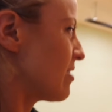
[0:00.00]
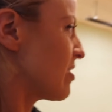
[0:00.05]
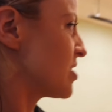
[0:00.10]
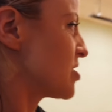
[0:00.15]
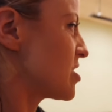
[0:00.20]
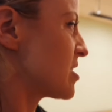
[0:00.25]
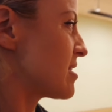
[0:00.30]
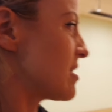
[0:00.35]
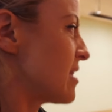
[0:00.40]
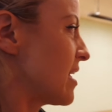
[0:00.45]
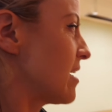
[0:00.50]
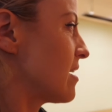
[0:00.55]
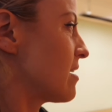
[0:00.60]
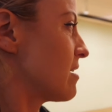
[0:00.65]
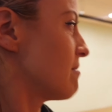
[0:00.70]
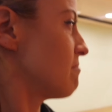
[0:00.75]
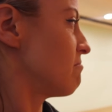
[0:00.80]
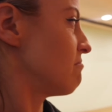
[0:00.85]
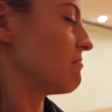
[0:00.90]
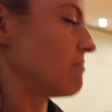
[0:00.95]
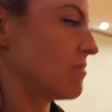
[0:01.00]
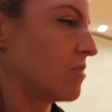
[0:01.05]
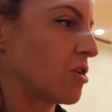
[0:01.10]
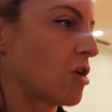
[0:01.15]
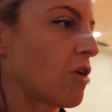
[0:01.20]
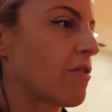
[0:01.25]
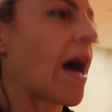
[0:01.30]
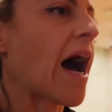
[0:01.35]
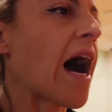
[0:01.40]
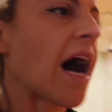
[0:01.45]
I just think, you
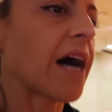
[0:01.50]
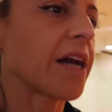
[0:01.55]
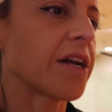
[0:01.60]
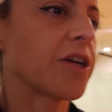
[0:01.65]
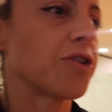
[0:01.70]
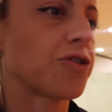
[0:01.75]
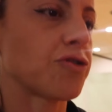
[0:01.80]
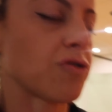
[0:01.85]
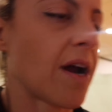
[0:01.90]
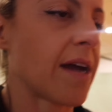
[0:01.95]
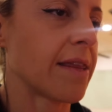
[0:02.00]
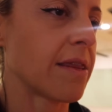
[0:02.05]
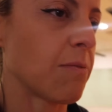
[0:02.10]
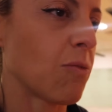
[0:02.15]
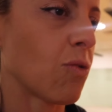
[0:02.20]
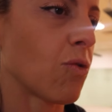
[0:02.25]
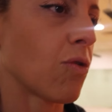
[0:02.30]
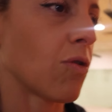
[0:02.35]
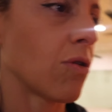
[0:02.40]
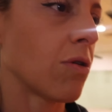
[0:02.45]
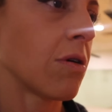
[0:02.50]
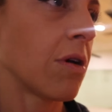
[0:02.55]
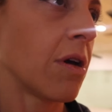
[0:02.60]
know, the harder you train, the more